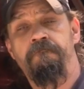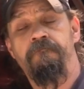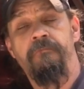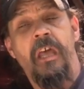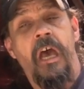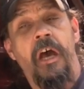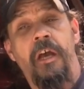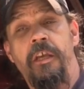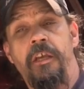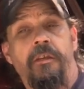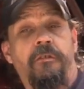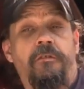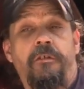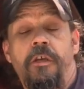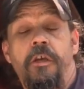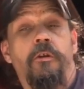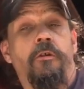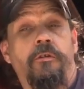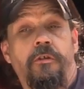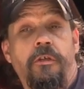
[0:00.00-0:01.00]
Now
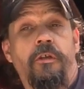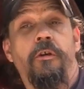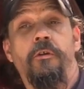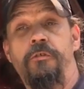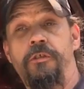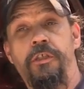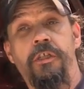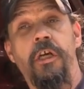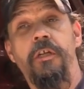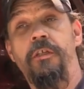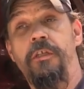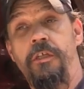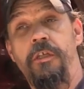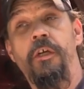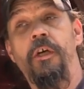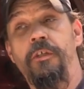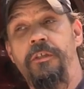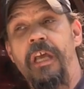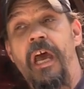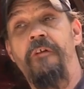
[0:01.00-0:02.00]

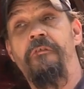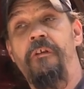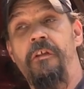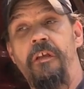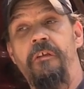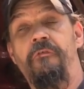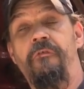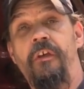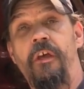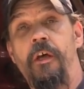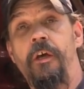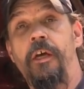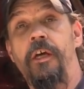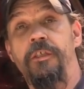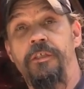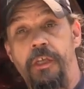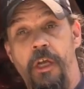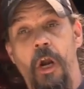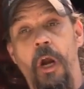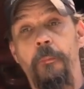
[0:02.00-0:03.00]
you'll definitely feel it
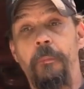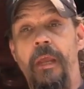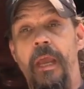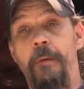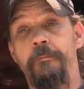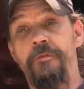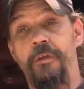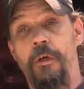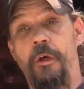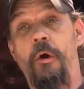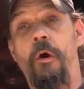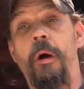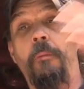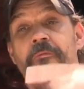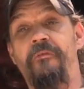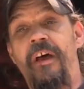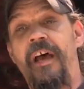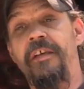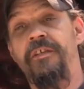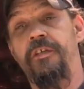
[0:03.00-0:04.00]
because the RPMs will go up
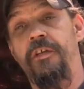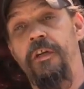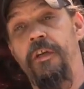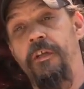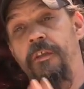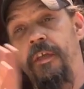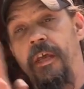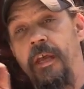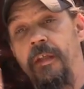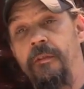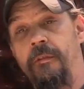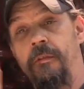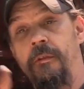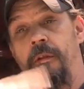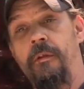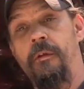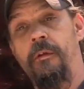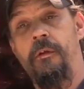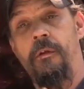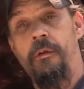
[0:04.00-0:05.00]
faster than
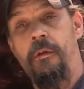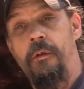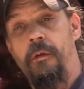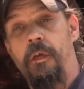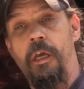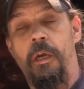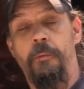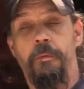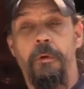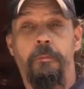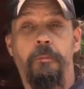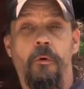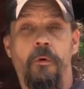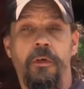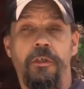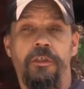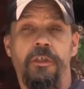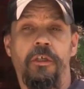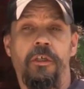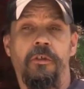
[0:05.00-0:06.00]
in
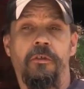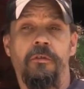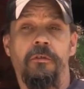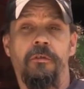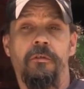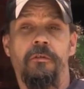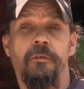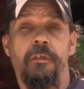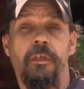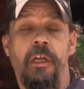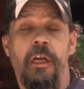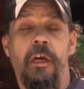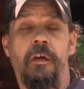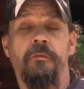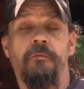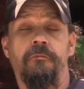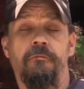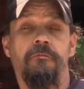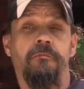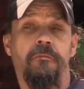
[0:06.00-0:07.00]
proportional. You know,
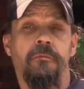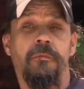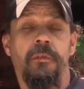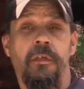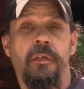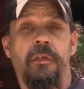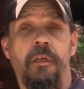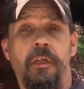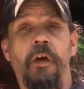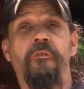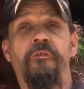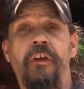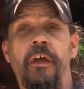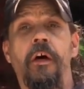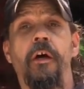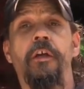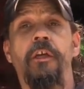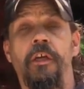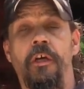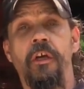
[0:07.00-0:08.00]
you'll
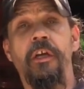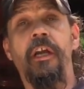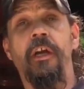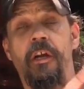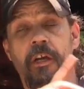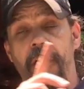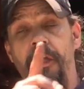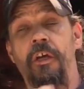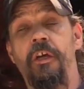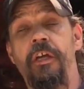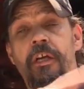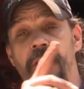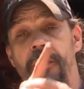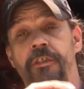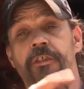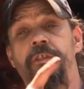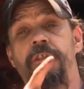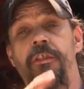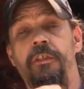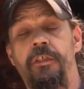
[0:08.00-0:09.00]
hear
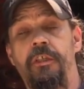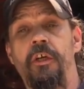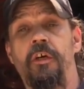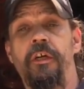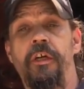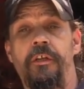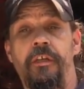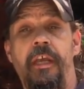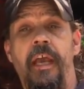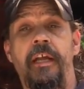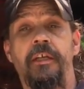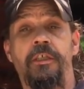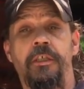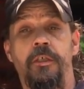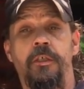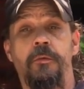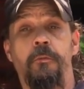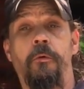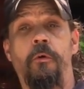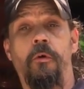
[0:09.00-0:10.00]
the engine
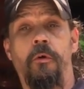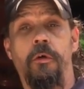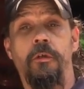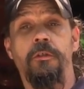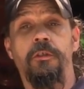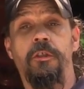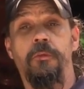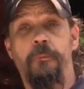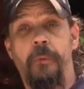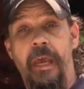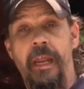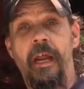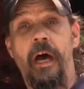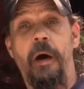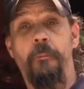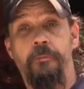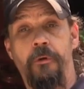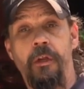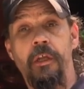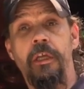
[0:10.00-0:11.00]
spin
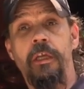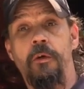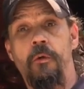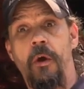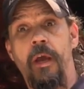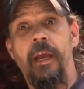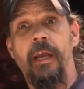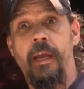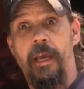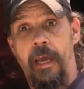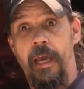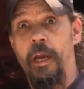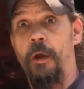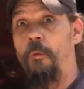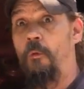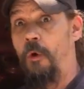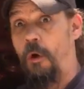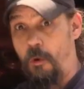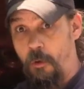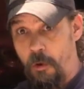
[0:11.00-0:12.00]
up really quick, and it
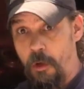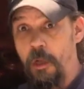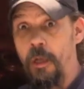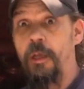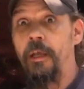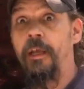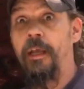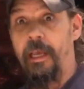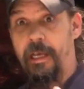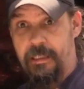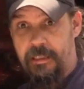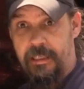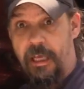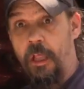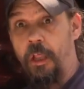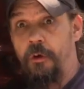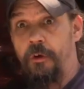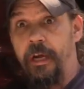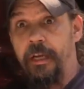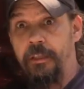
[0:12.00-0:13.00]
won't
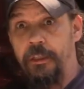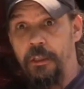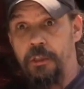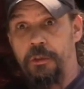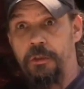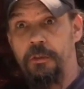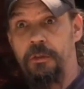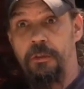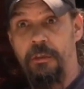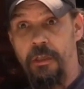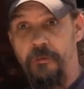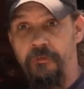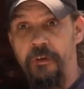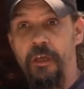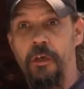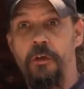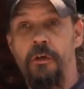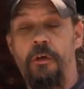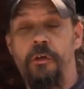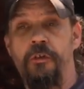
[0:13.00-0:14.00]
accelerate the
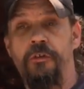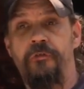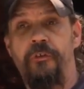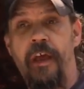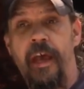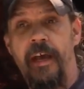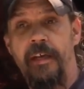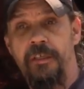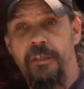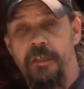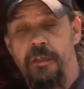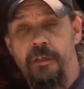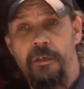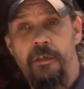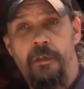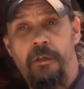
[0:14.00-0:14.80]
vehicle as fast.